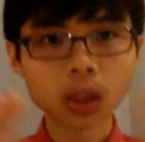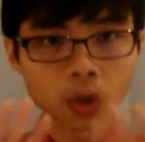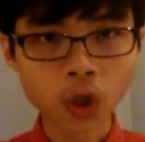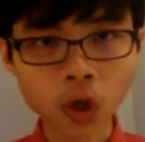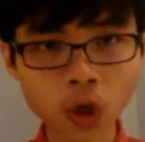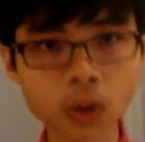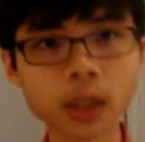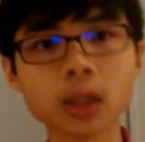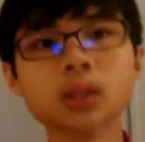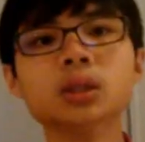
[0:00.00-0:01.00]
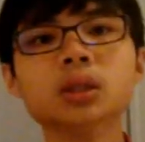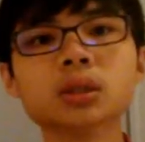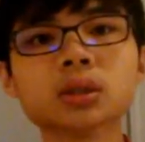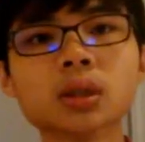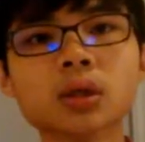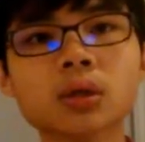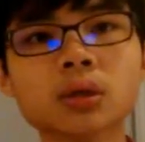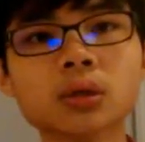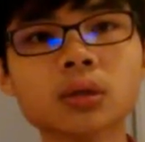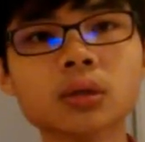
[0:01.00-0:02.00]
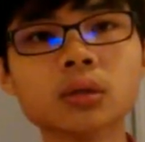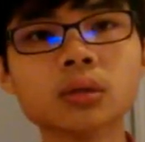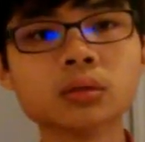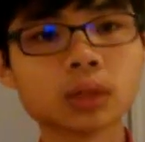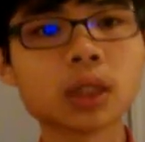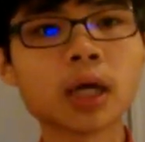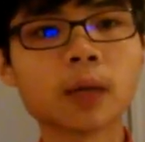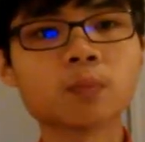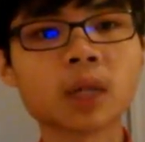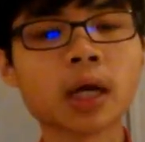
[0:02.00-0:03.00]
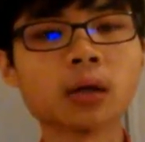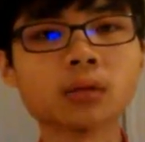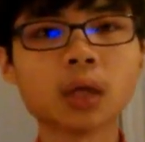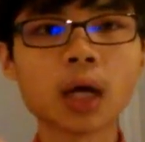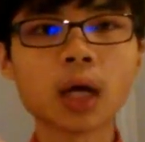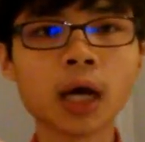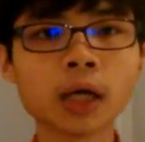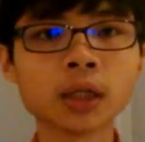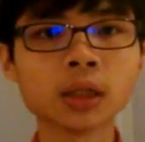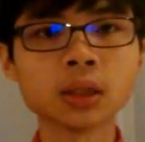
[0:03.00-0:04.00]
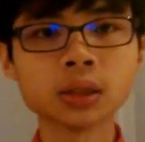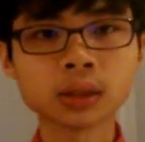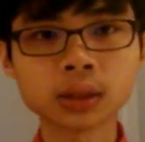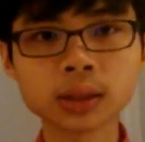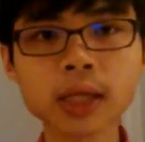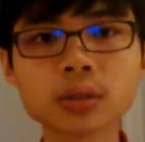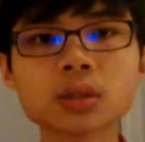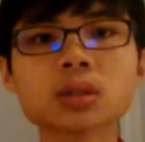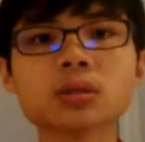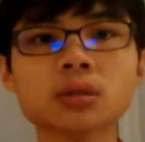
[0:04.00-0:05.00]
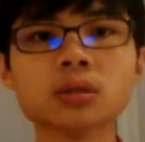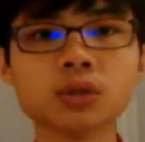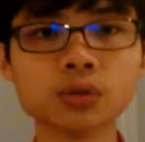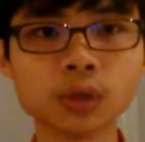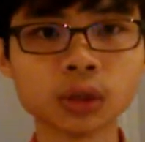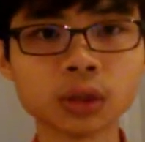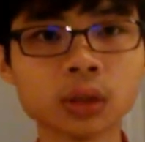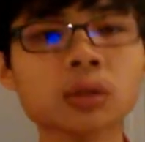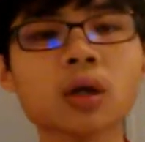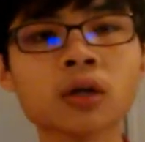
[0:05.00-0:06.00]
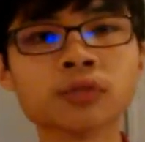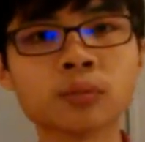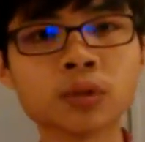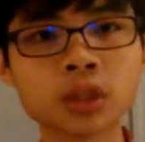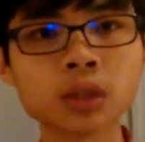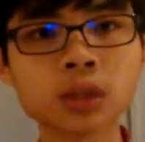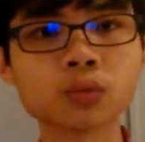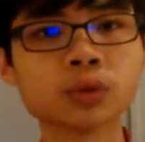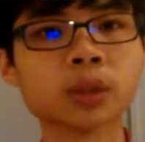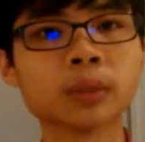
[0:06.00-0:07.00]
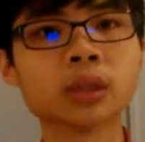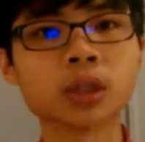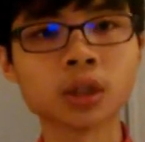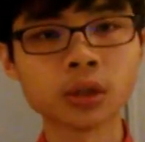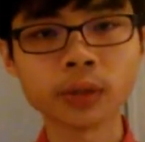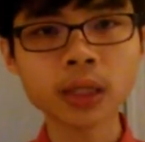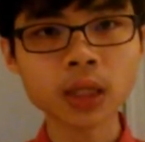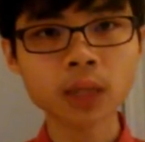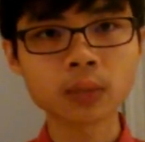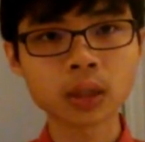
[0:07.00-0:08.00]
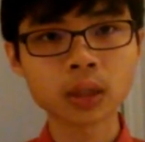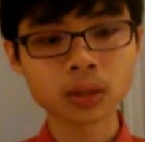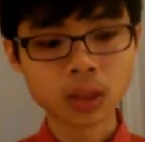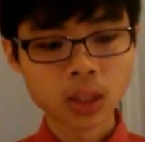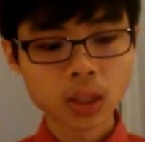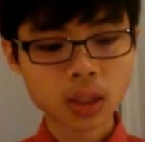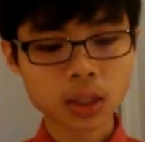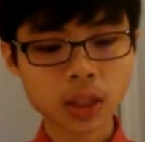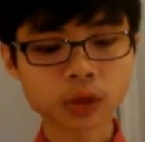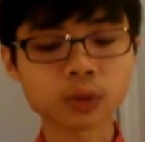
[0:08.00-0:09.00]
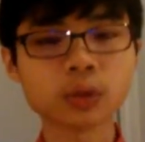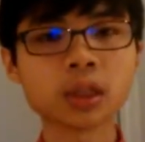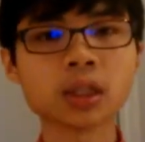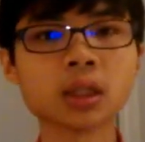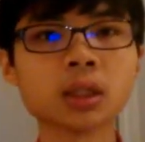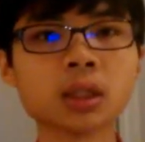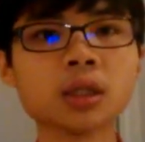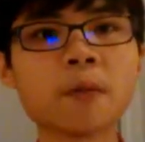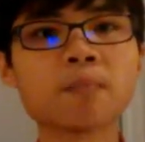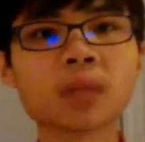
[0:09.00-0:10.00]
longer. So yeah, now I set the duration of the music, which I mean the correct timing is actually